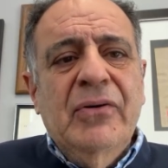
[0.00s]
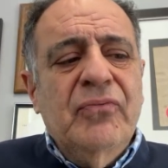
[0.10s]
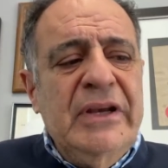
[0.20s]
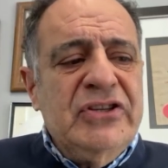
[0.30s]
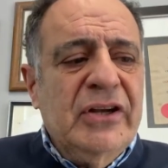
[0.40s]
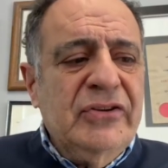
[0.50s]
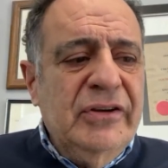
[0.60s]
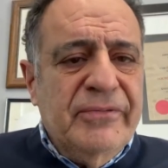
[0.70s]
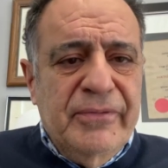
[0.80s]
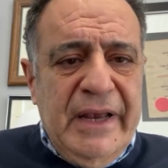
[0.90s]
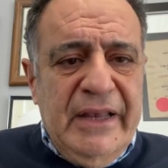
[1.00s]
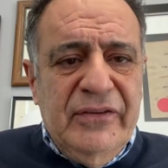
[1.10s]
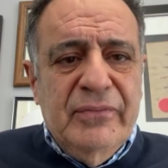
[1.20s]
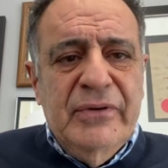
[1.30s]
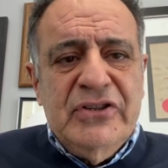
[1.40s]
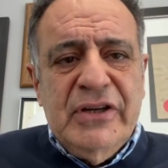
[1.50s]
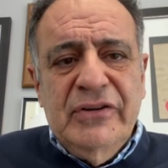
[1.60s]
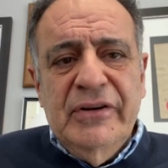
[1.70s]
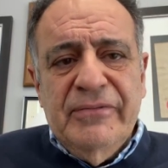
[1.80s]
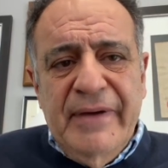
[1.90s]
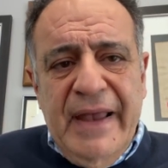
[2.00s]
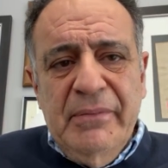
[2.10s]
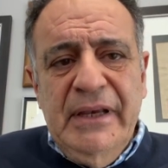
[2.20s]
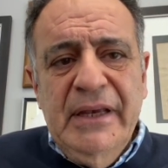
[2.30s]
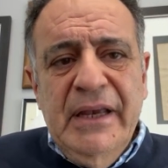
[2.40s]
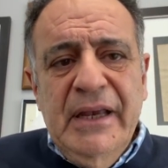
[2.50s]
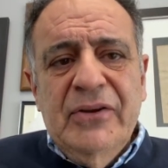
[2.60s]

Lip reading: Reach out to your friends, reach out to your family.